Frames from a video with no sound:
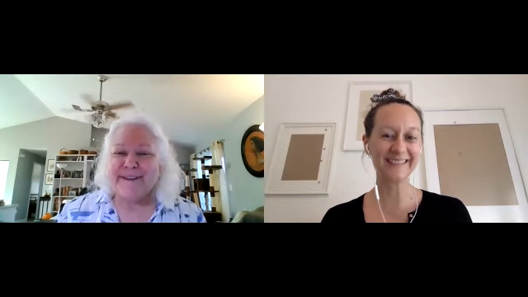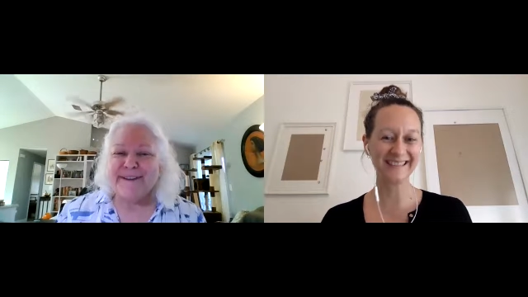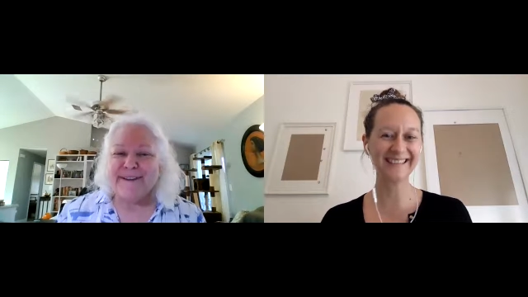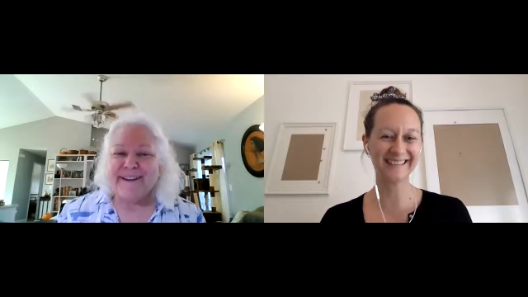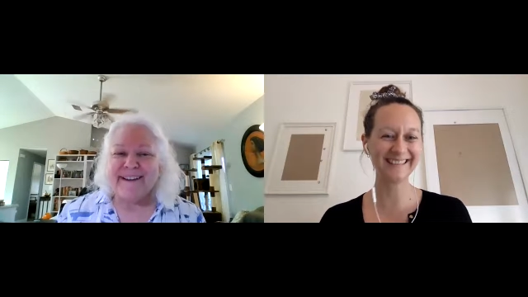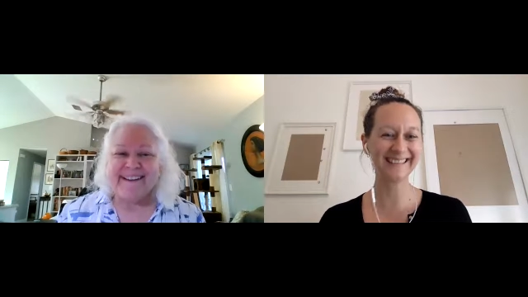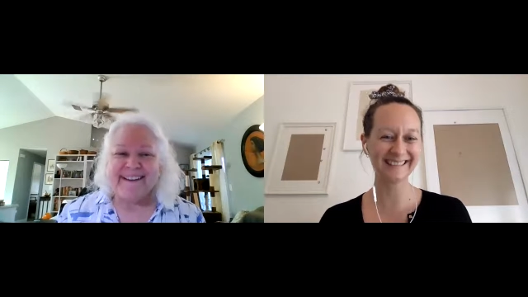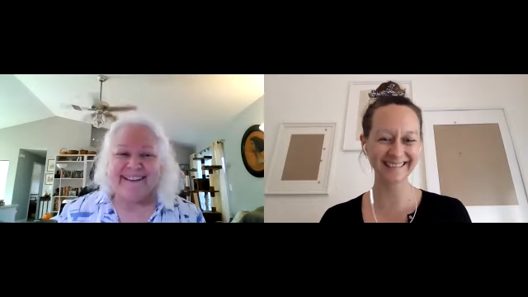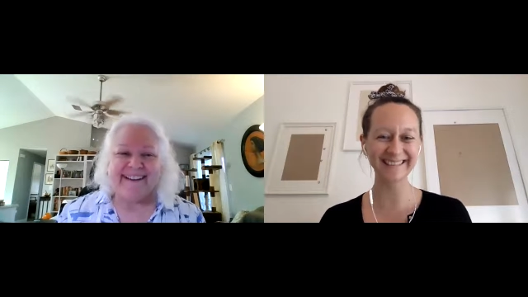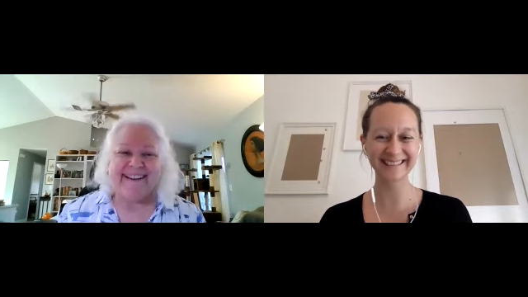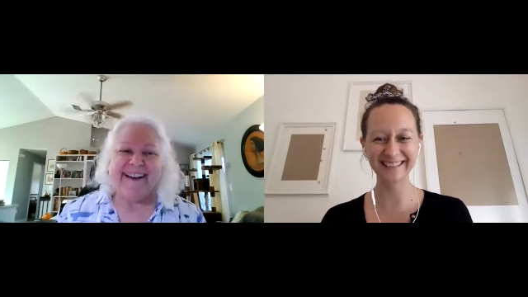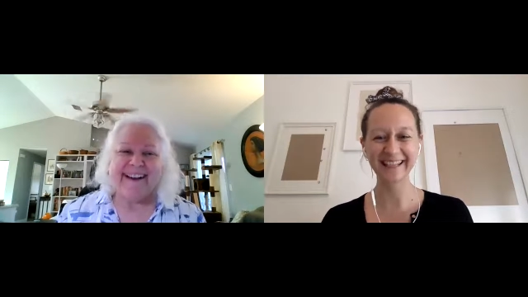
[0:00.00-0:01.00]
Speaker 1: to be or not.
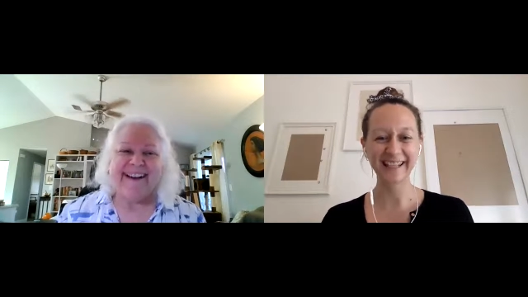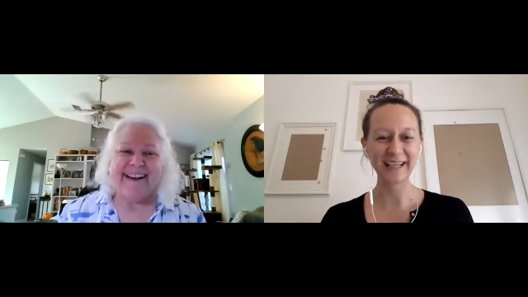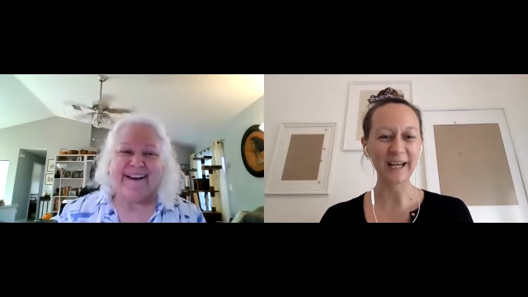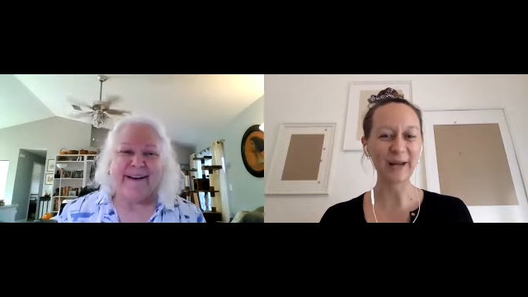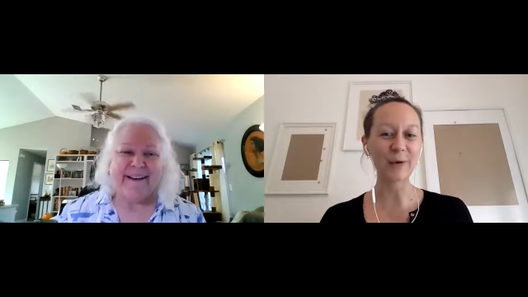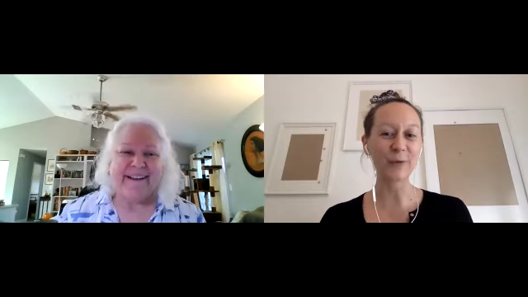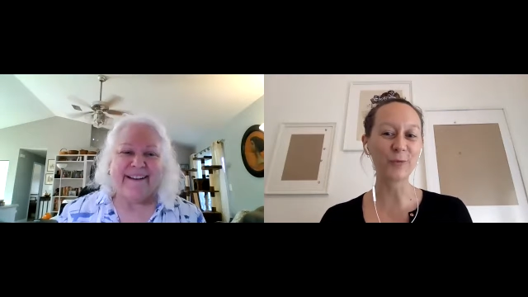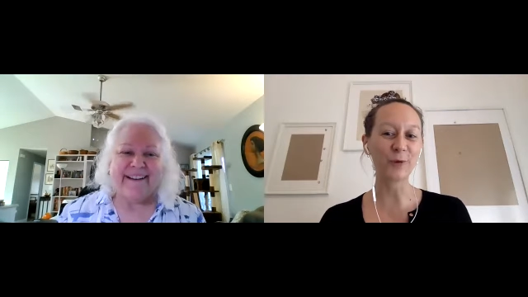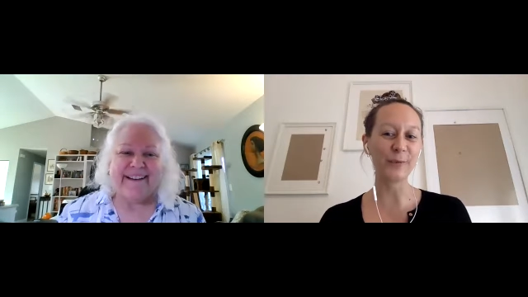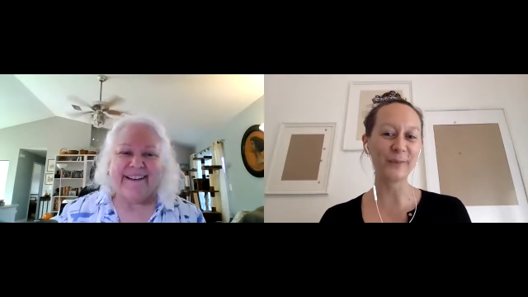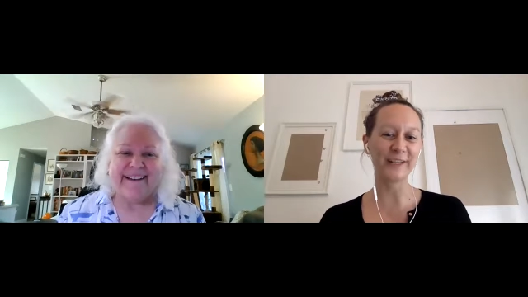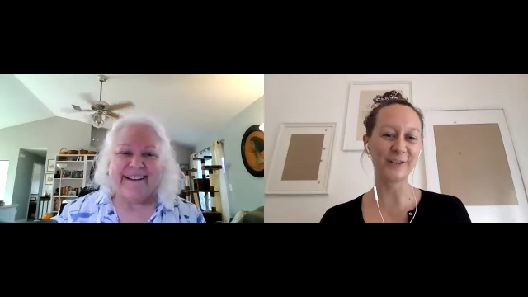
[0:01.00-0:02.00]

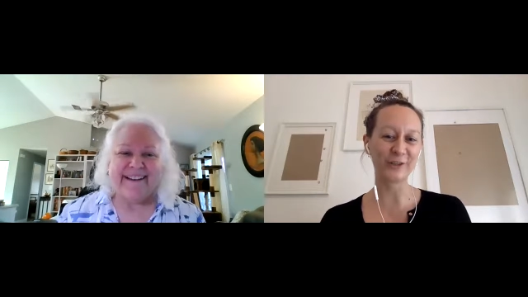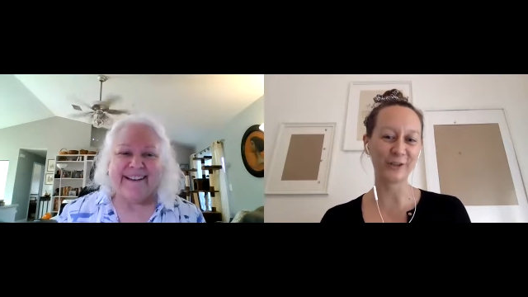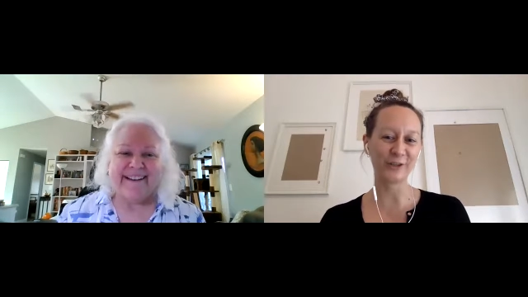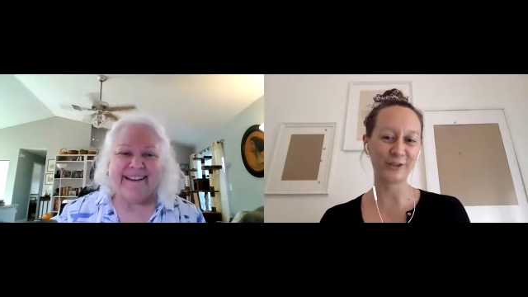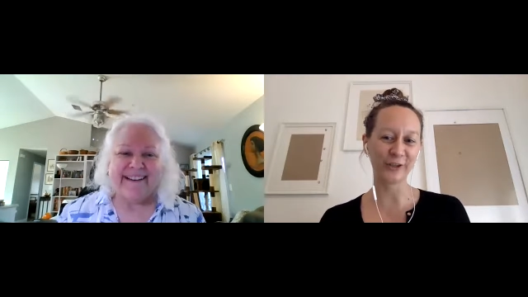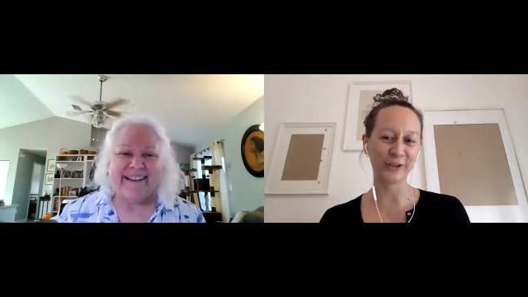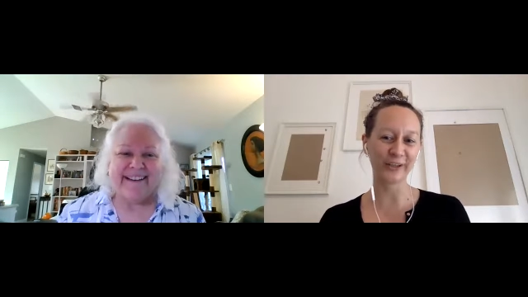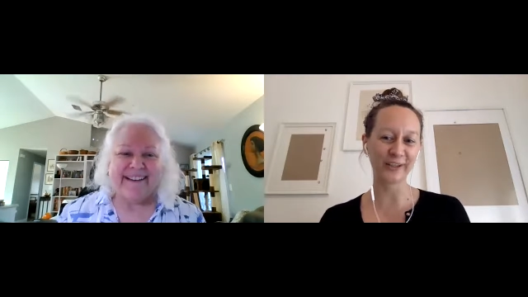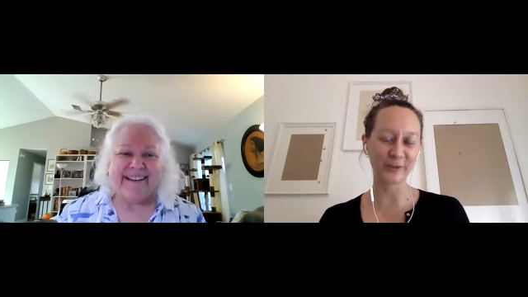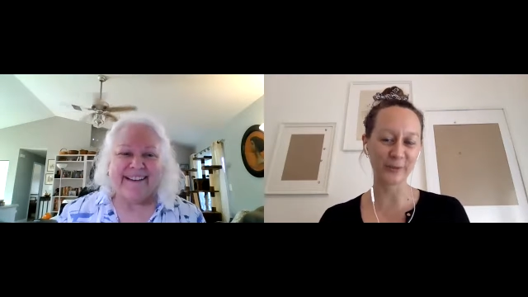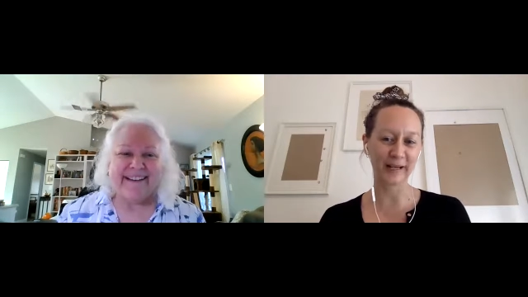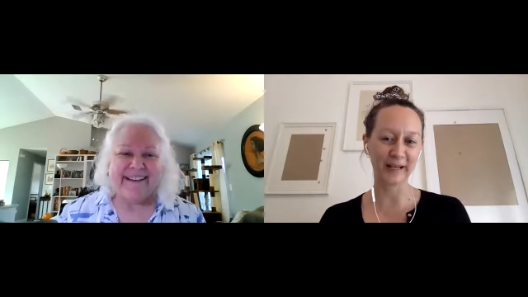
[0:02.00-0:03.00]
What made you turn
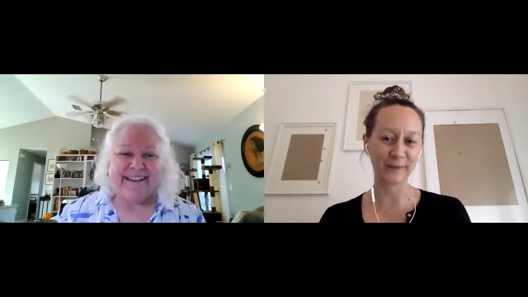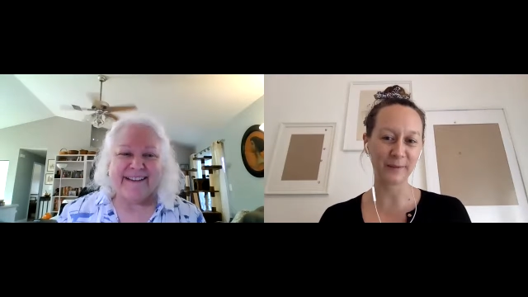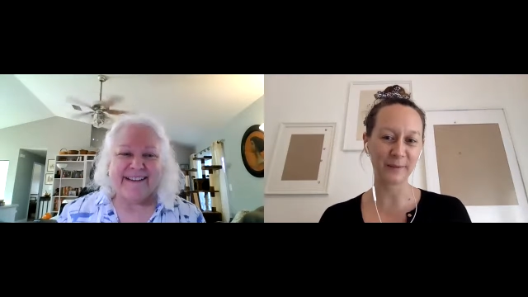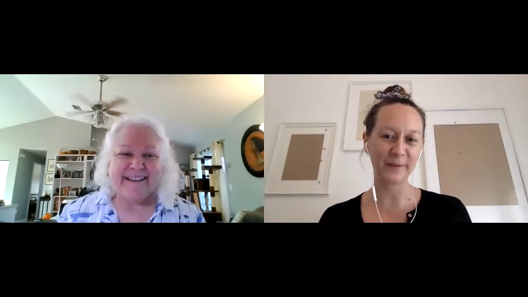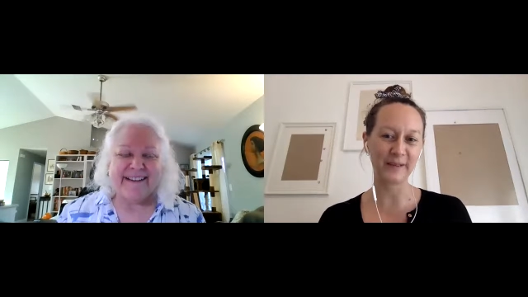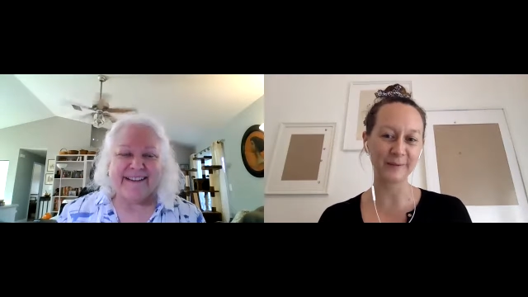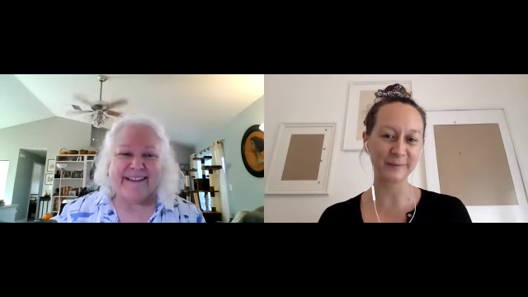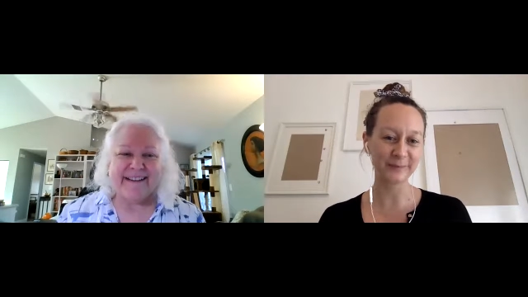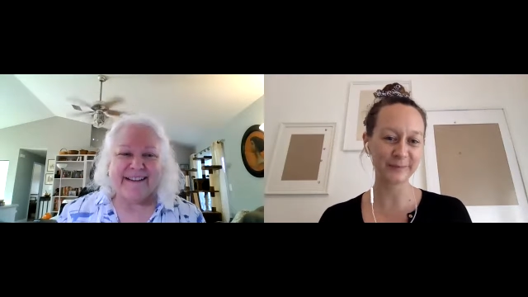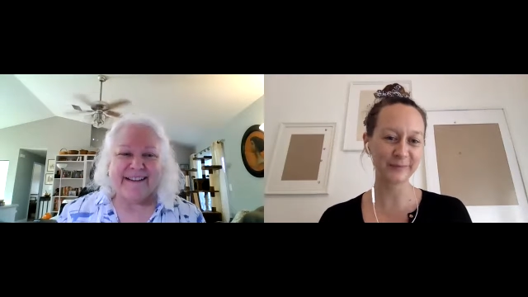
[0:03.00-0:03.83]
into a paying member?